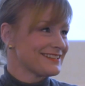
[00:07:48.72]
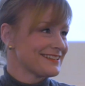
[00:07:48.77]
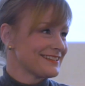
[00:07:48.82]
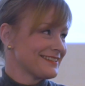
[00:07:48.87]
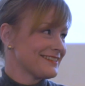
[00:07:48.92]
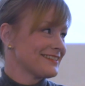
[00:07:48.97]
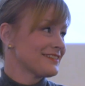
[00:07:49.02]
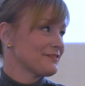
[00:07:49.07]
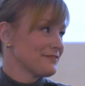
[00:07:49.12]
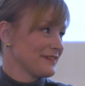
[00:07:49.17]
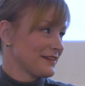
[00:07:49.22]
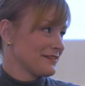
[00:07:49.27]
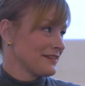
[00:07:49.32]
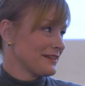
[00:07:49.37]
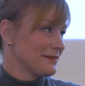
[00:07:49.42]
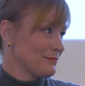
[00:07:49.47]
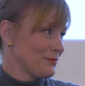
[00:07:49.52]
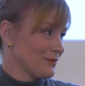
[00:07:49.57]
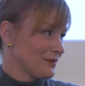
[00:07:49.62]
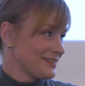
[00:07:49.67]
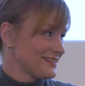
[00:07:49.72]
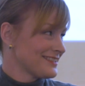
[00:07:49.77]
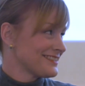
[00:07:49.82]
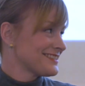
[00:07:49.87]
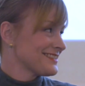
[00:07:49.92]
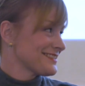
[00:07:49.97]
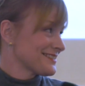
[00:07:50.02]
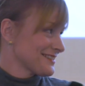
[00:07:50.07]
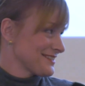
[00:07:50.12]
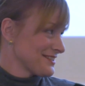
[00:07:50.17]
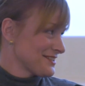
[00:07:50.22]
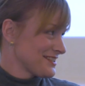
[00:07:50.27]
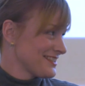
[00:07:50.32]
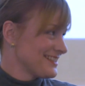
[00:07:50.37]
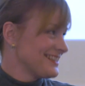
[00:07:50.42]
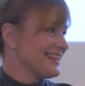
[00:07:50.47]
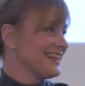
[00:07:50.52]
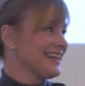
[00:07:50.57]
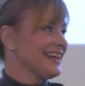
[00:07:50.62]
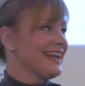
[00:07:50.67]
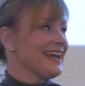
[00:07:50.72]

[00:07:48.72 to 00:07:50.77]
on this very important discussion.